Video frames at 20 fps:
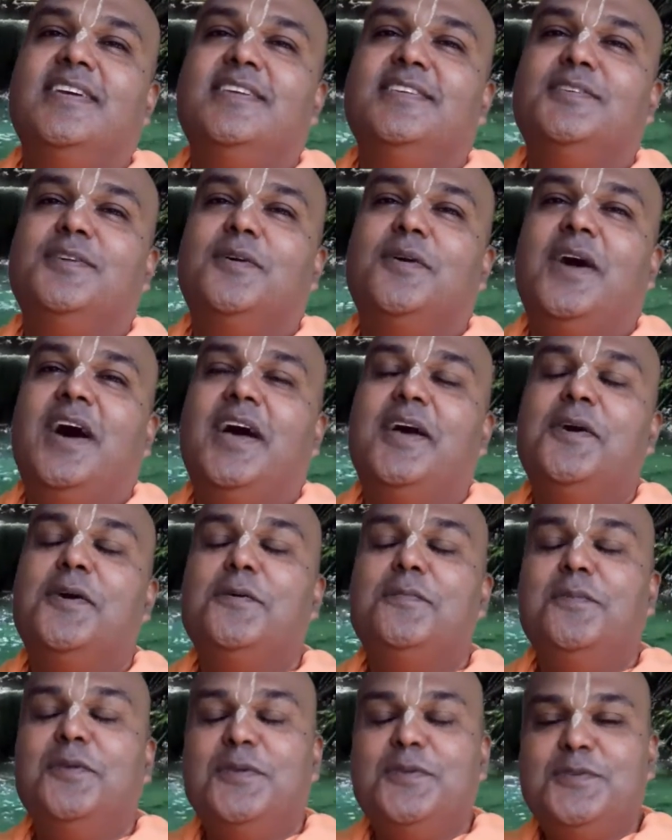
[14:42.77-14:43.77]
So I
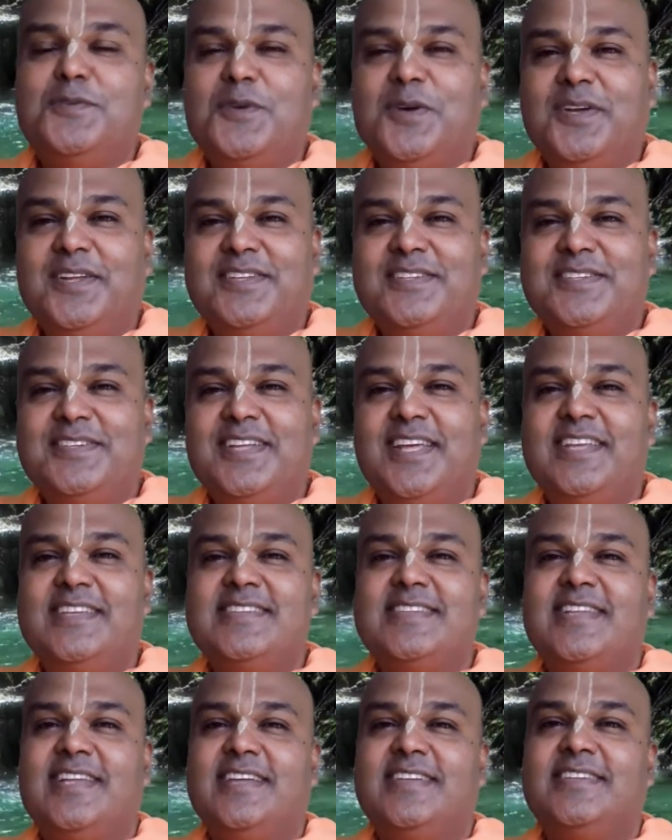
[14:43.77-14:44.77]
hope you enjoyed
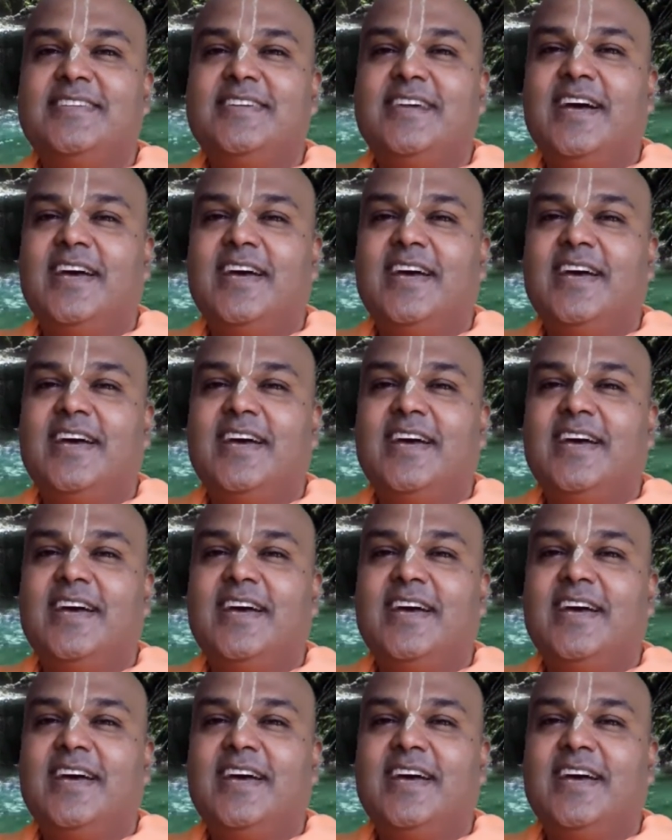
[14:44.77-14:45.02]
today's letter.